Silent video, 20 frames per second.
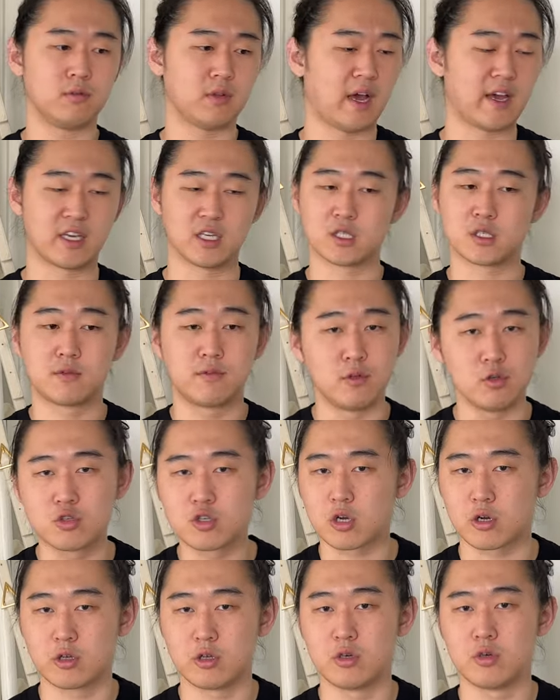I guess,
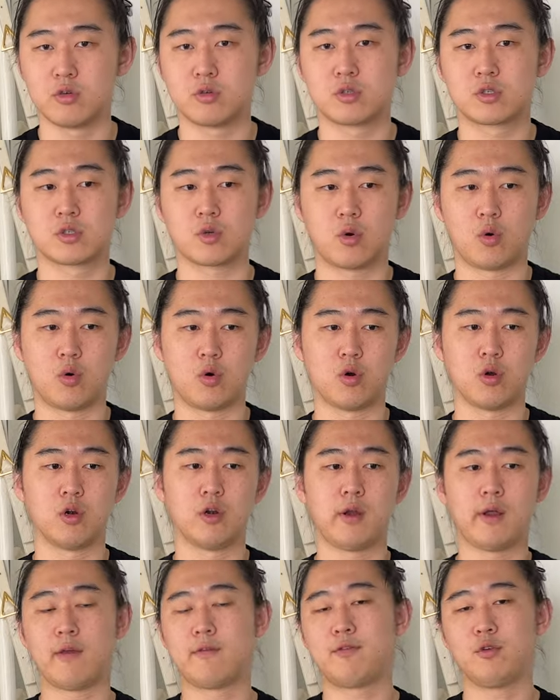future use, or
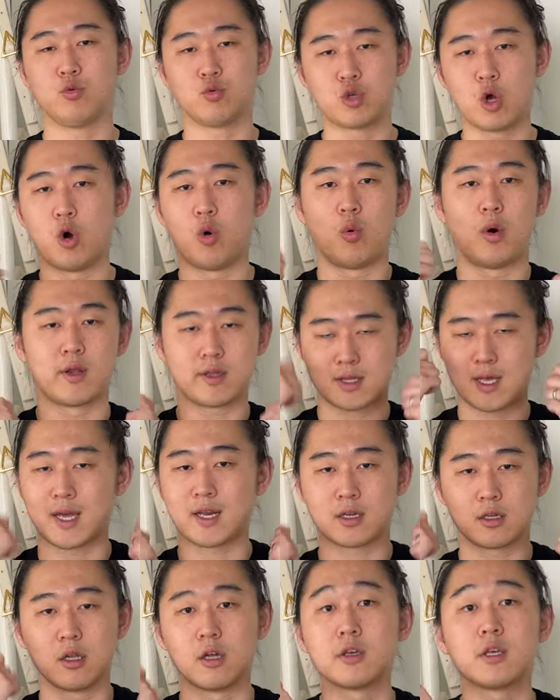if you don't want
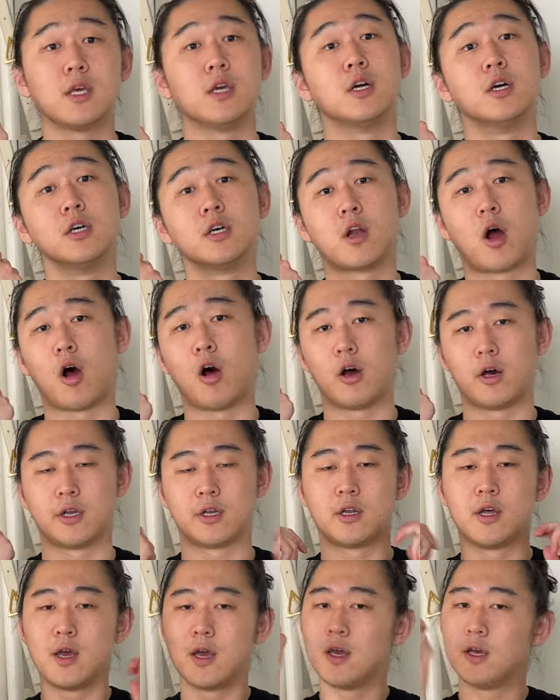that clunky hood on,